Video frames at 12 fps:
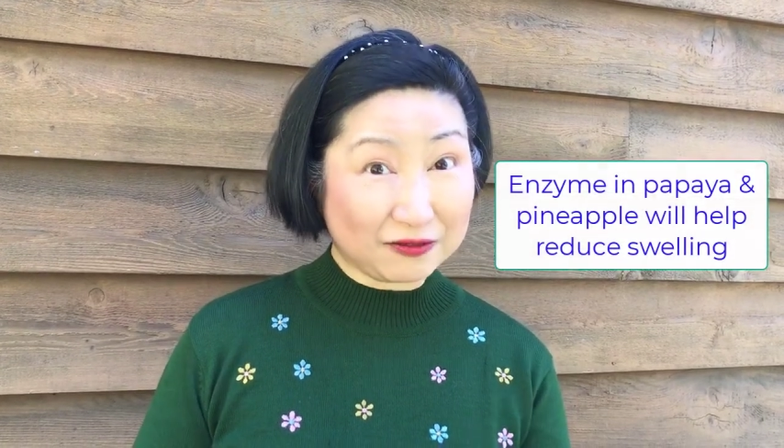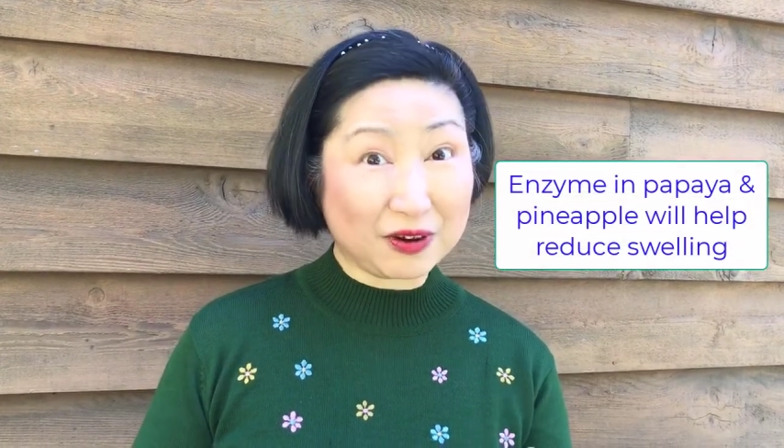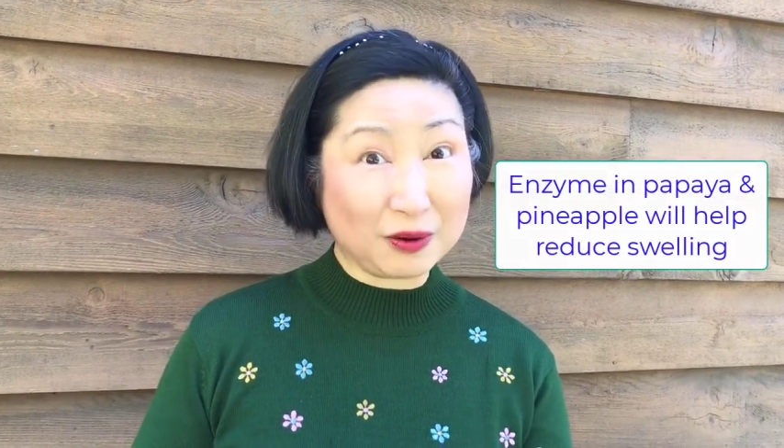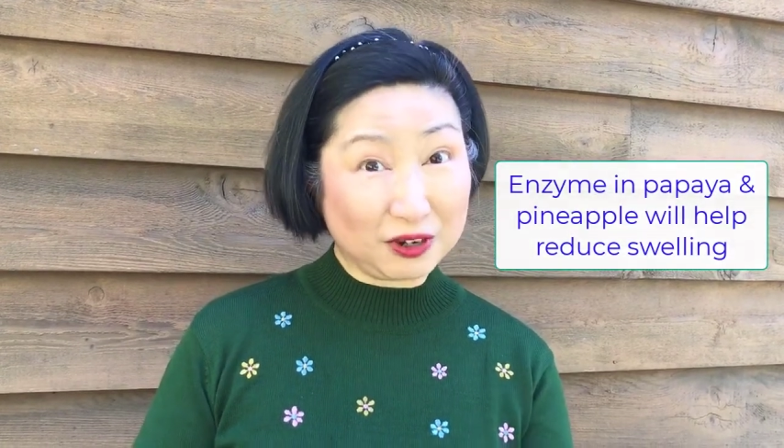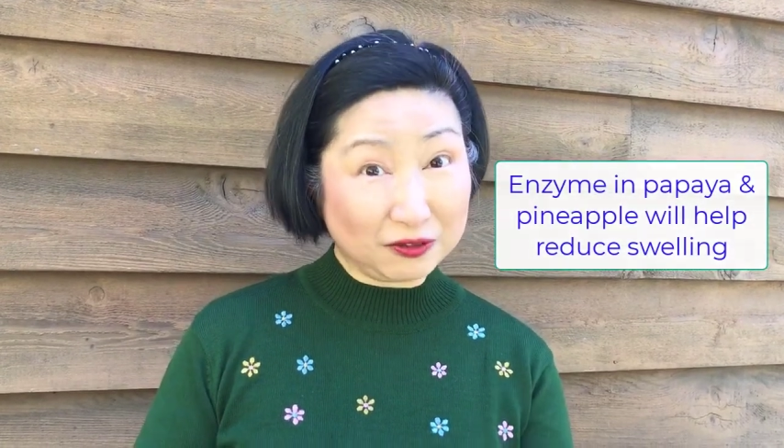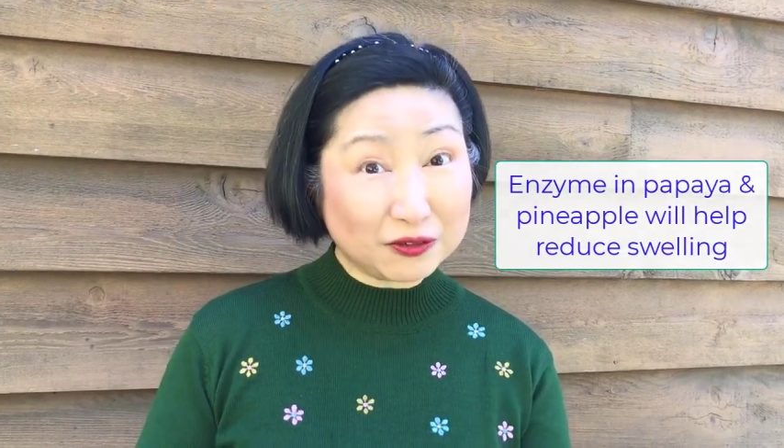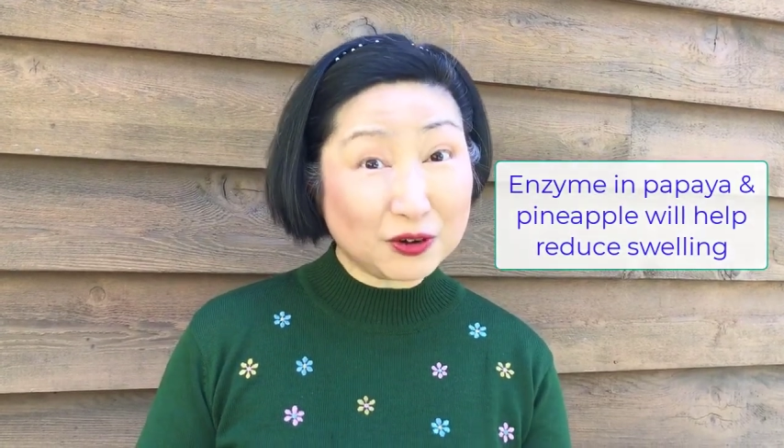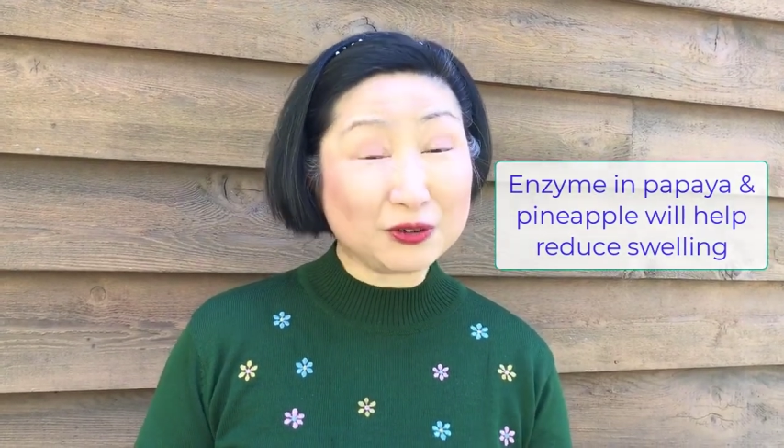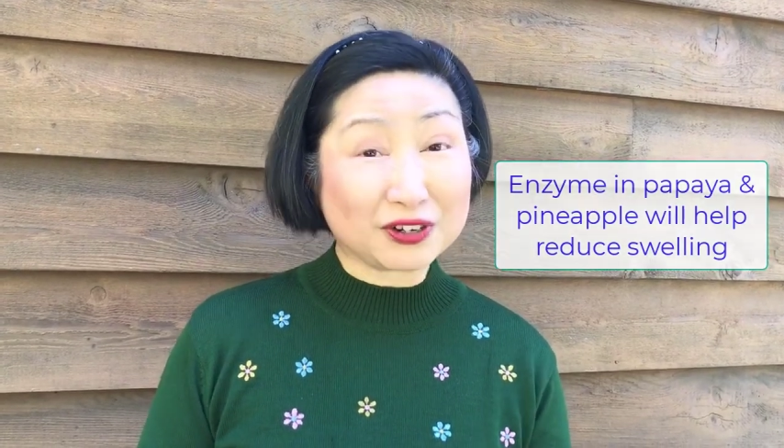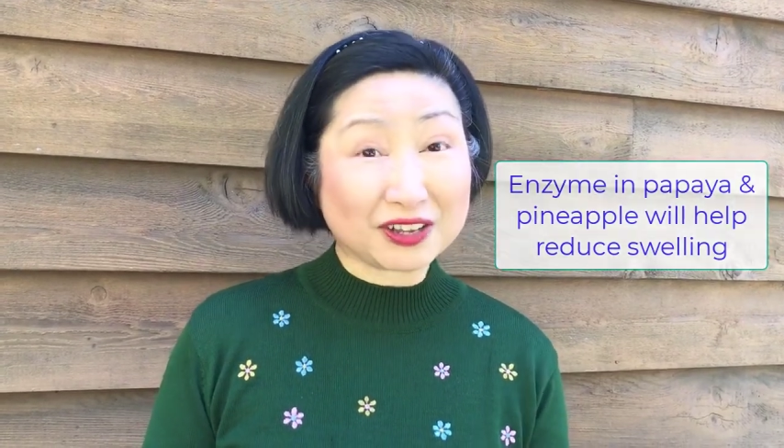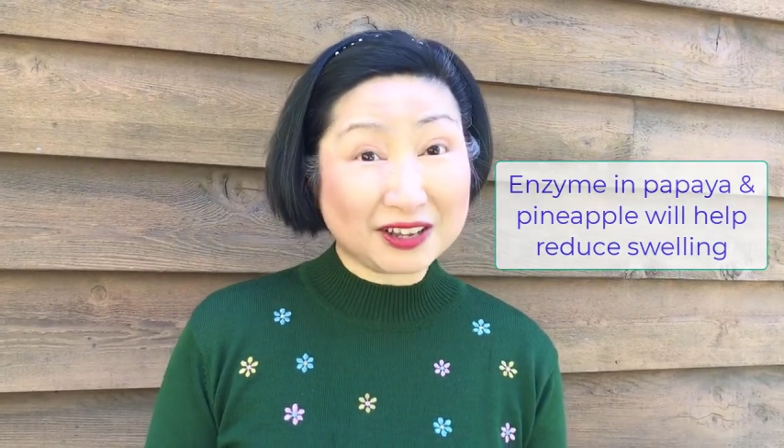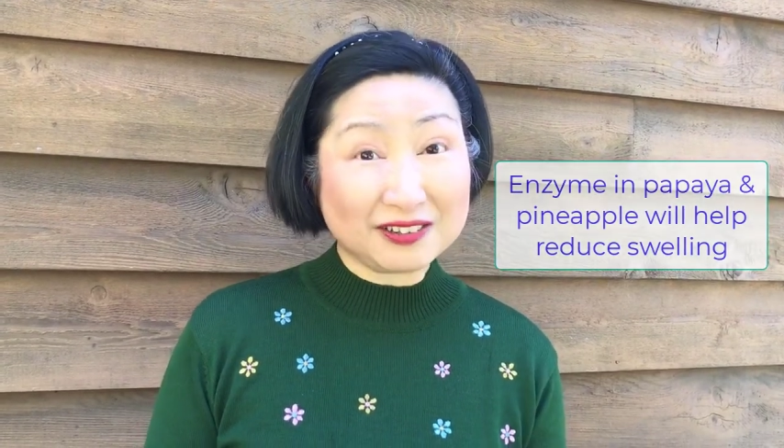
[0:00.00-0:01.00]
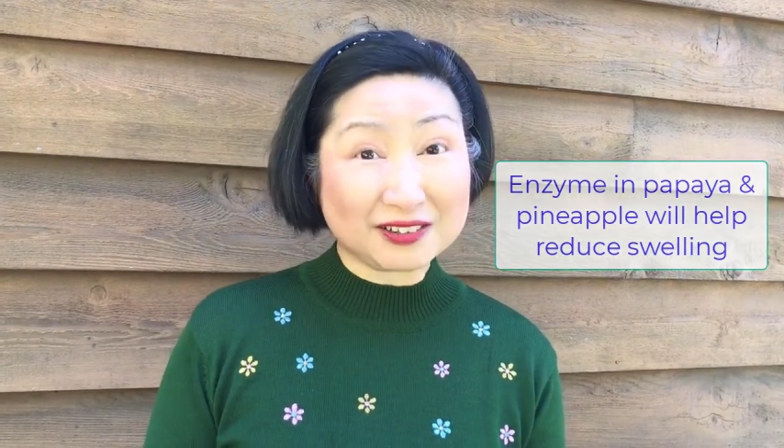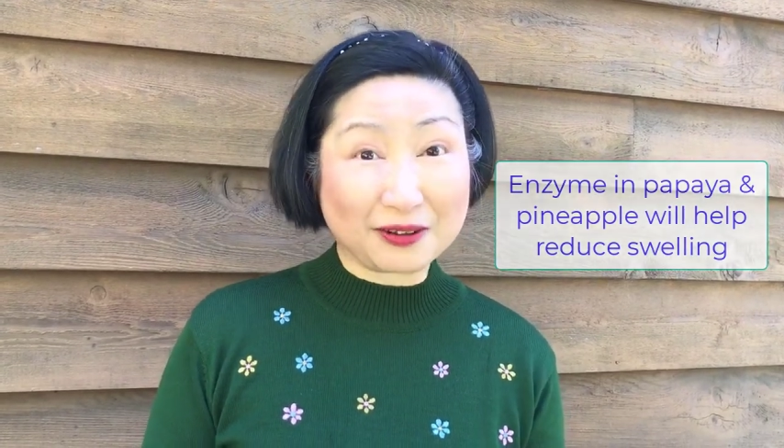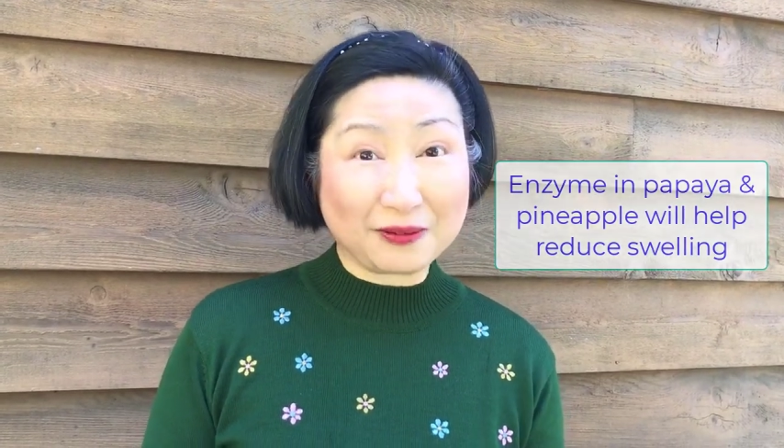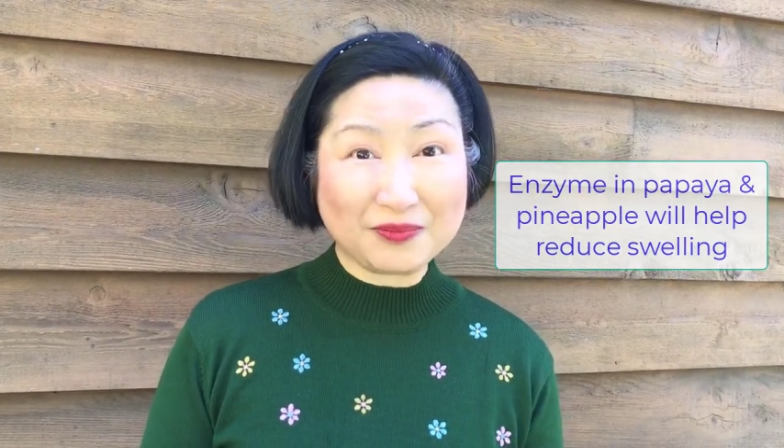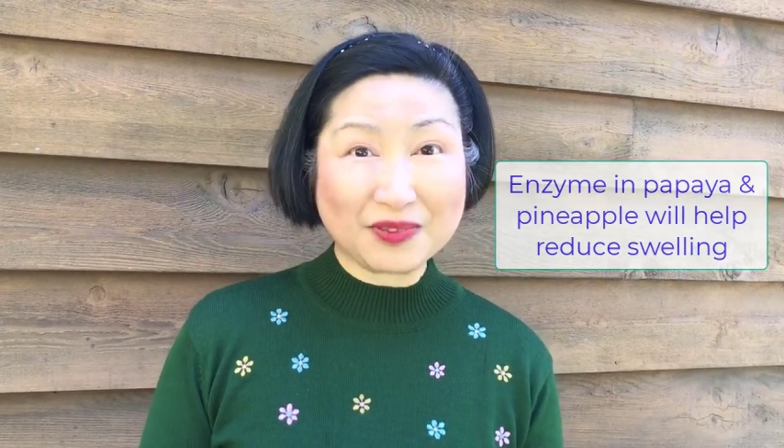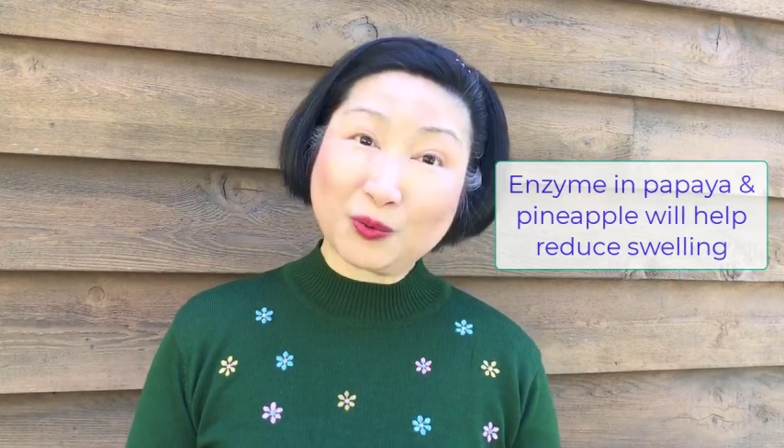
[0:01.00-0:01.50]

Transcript: from the fruit kingdom